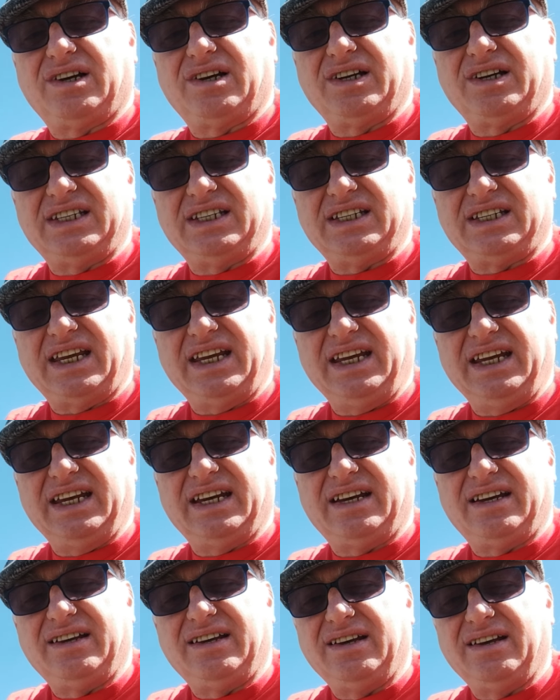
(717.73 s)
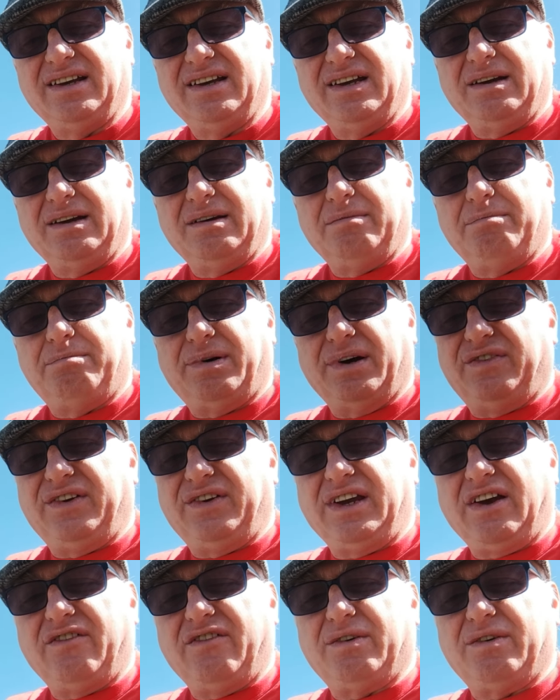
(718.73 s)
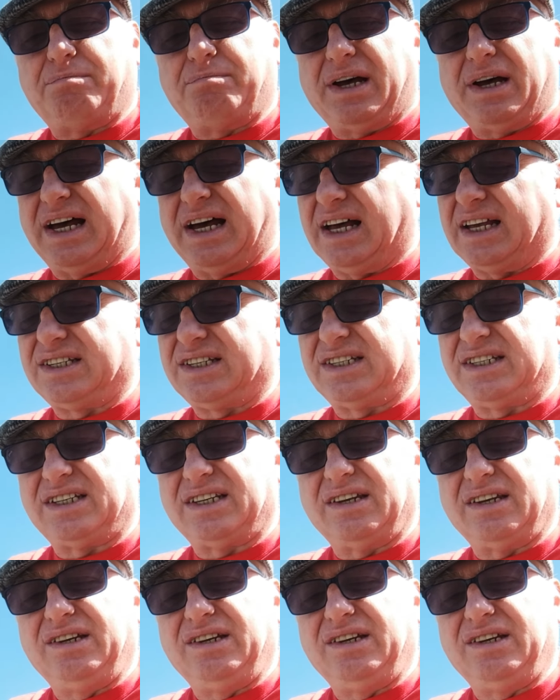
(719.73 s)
it's here, but if you ever pass, you